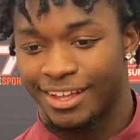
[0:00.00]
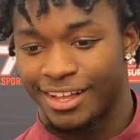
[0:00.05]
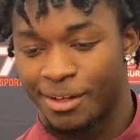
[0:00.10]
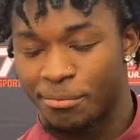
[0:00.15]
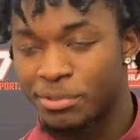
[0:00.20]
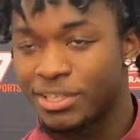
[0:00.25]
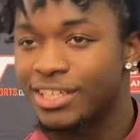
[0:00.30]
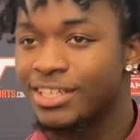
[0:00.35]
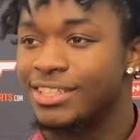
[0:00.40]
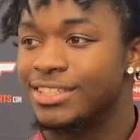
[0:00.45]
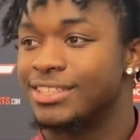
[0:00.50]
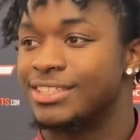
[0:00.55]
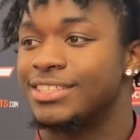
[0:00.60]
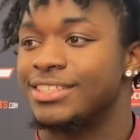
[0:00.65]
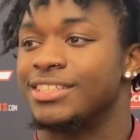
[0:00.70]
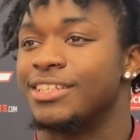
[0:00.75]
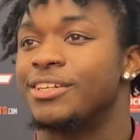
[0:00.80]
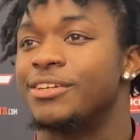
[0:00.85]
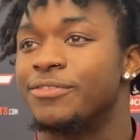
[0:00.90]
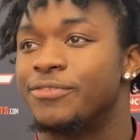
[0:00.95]
I played
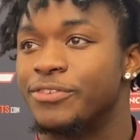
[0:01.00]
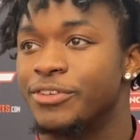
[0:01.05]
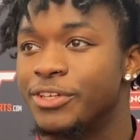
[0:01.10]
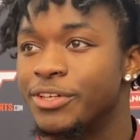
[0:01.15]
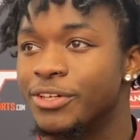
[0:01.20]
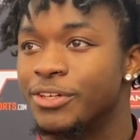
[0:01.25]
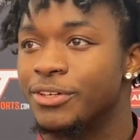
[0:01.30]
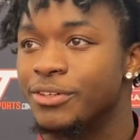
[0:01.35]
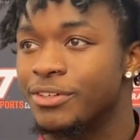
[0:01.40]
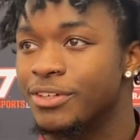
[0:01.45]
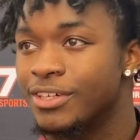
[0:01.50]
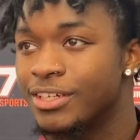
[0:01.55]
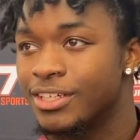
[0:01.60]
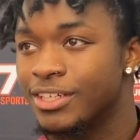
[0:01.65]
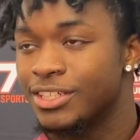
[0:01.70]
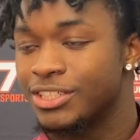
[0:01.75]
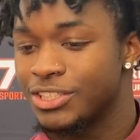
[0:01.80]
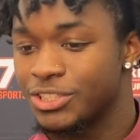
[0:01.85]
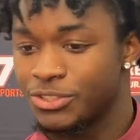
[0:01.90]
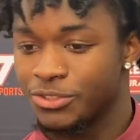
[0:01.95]
center field,
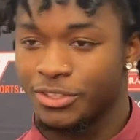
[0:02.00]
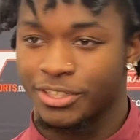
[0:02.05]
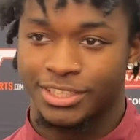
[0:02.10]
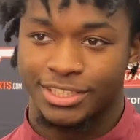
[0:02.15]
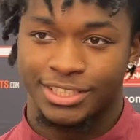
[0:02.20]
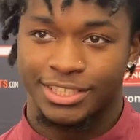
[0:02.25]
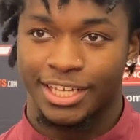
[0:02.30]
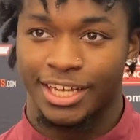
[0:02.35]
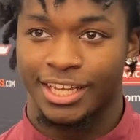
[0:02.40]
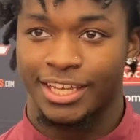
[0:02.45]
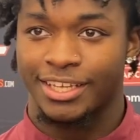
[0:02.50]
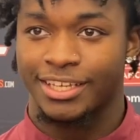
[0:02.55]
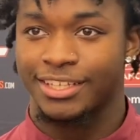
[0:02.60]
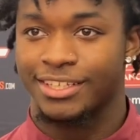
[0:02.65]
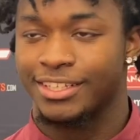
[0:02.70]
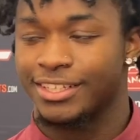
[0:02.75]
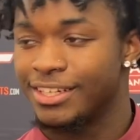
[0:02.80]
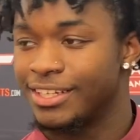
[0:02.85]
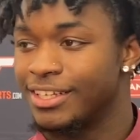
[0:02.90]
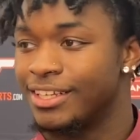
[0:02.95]
short
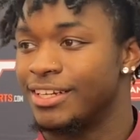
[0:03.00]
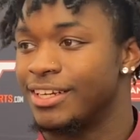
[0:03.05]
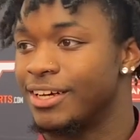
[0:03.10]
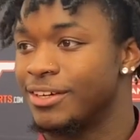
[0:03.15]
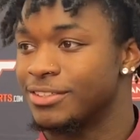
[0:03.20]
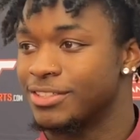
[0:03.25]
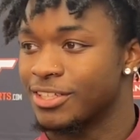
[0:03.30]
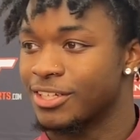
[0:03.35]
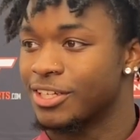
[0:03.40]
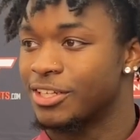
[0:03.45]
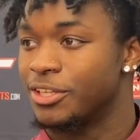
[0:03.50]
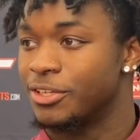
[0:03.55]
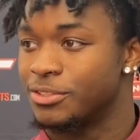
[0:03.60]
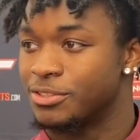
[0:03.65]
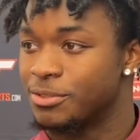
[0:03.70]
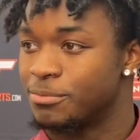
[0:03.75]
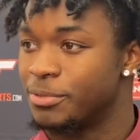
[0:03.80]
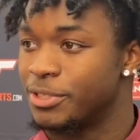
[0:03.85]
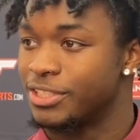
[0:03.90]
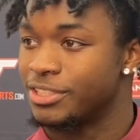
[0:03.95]
second, and then I was a
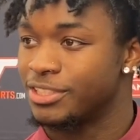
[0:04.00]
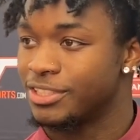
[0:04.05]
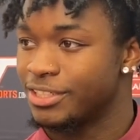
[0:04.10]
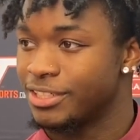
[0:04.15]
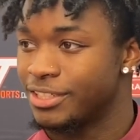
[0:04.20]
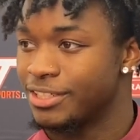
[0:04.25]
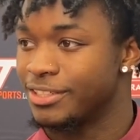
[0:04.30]
closing pitcher.